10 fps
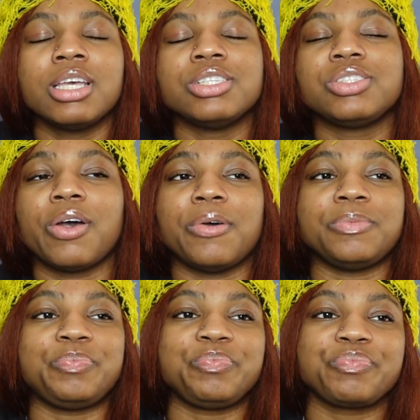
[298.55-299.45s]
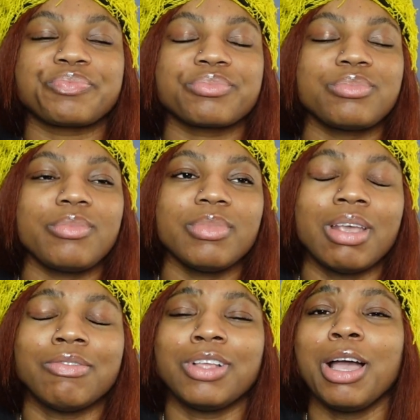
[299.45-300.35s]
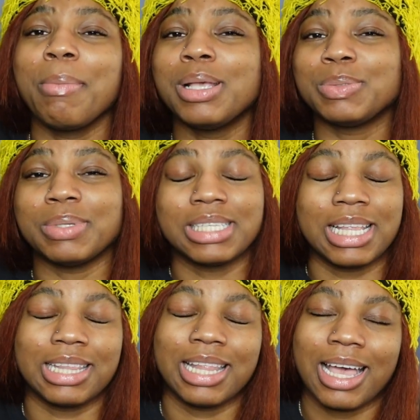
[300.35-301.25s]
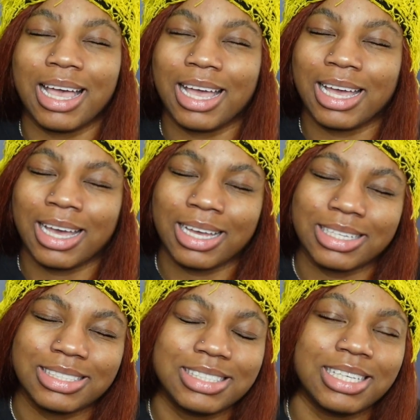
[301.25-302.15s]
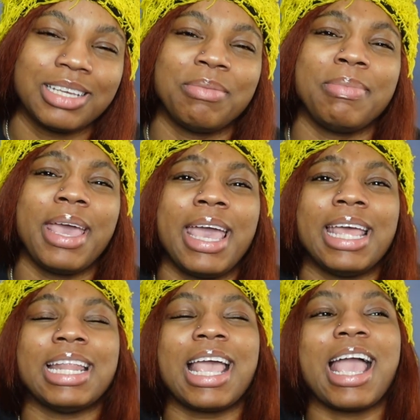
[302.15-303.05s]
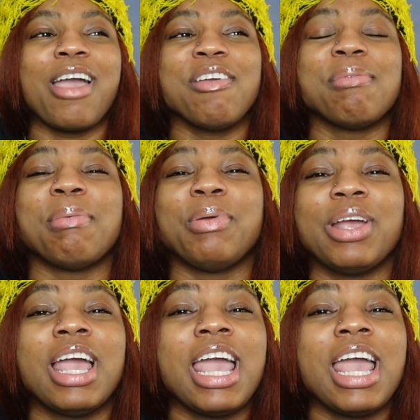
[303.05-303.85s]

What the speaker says: So Vlogmas was a lot, man. Like I remember